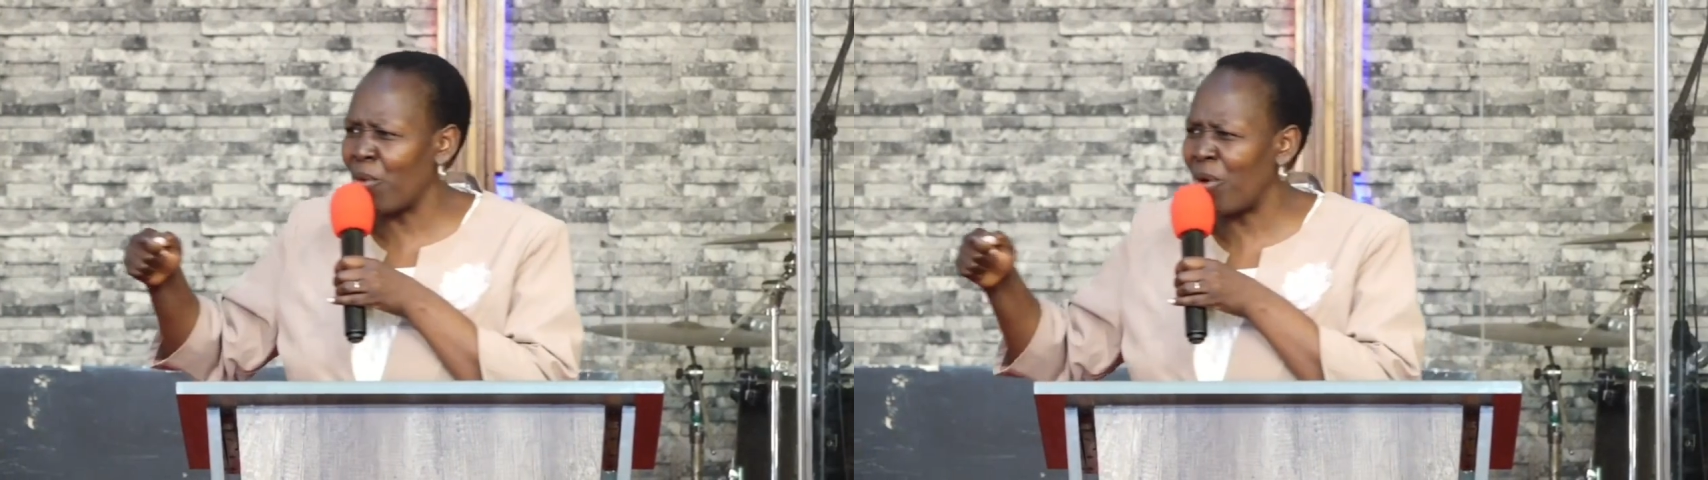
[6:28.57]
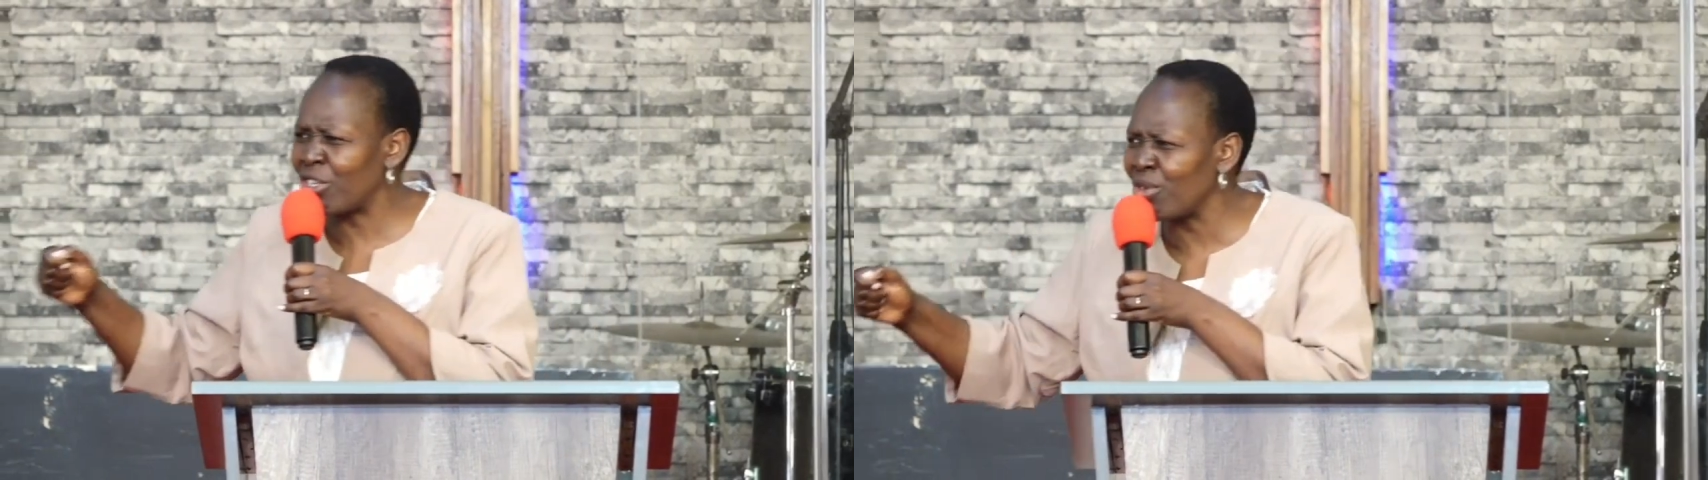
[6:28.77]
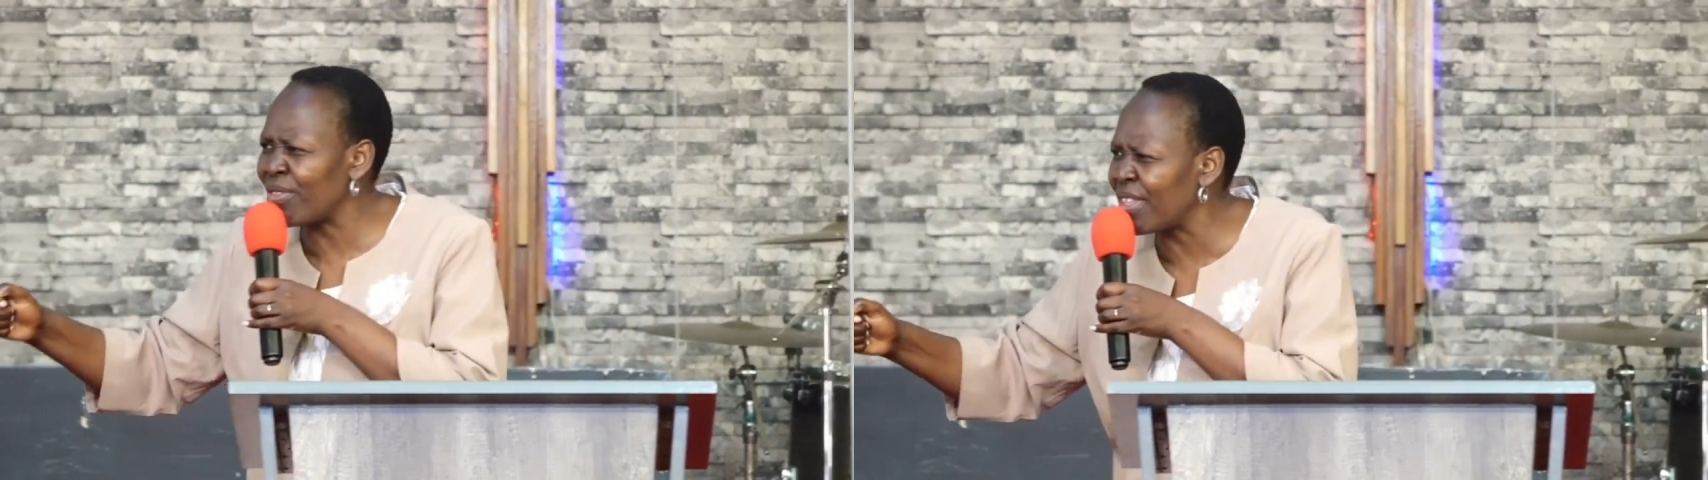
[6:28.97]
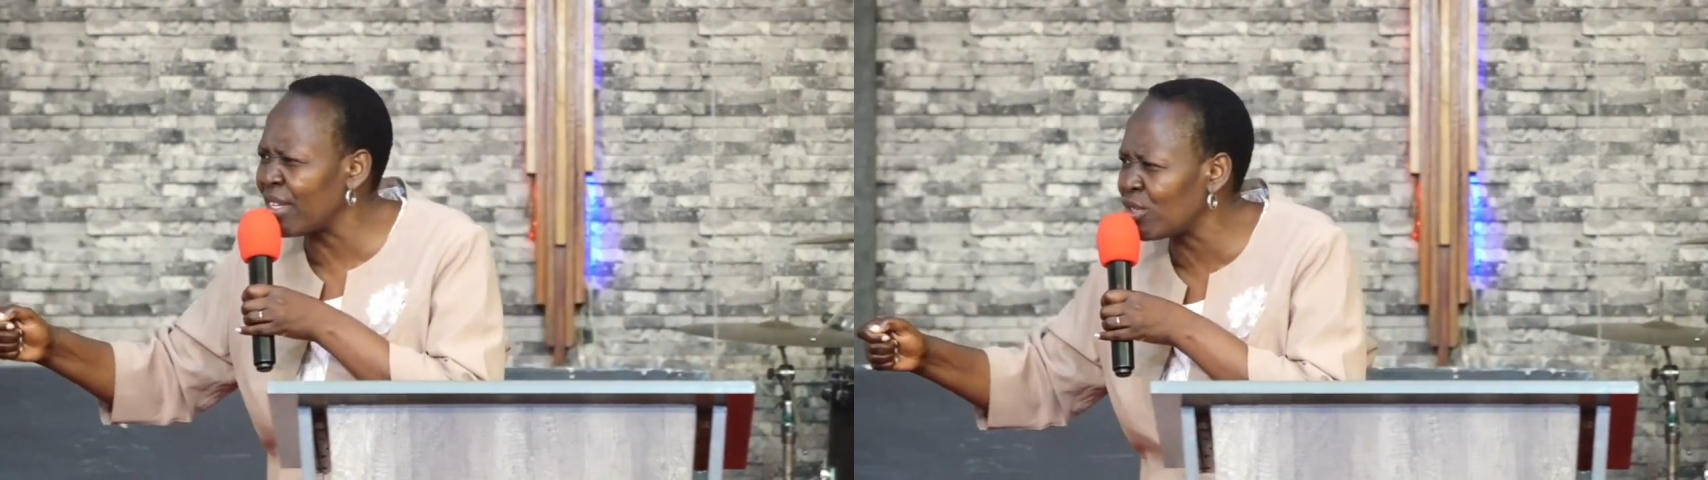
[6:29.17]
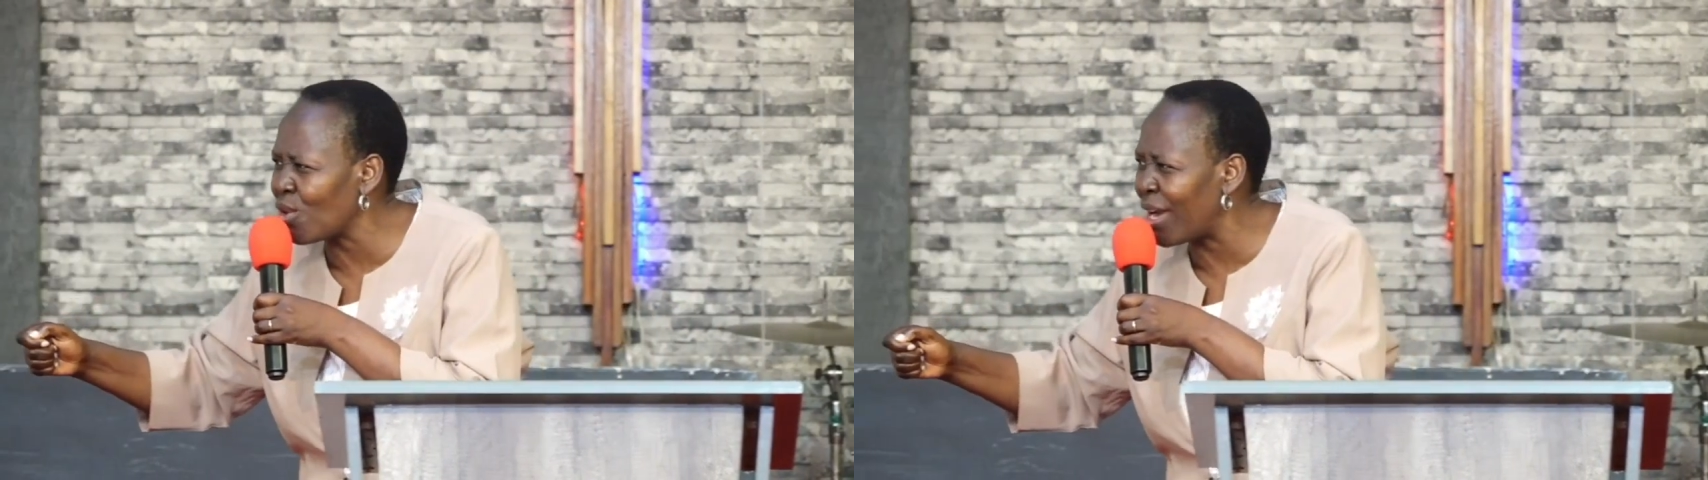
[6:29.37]
what do you
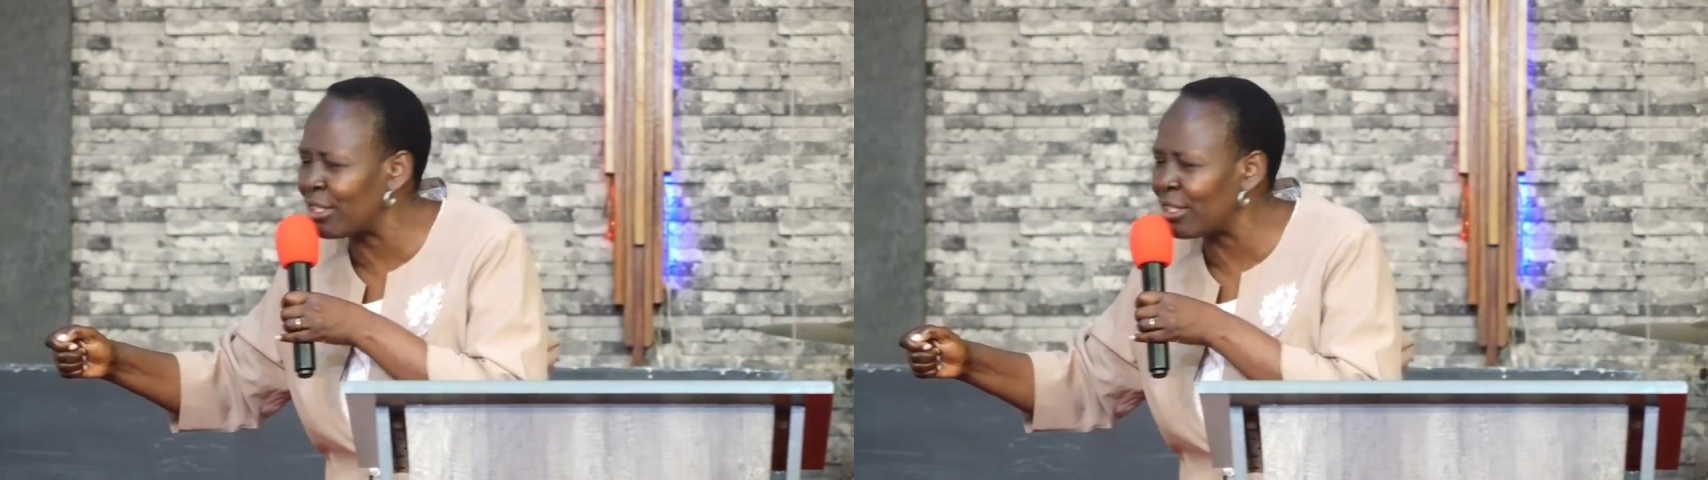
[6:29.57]
think so and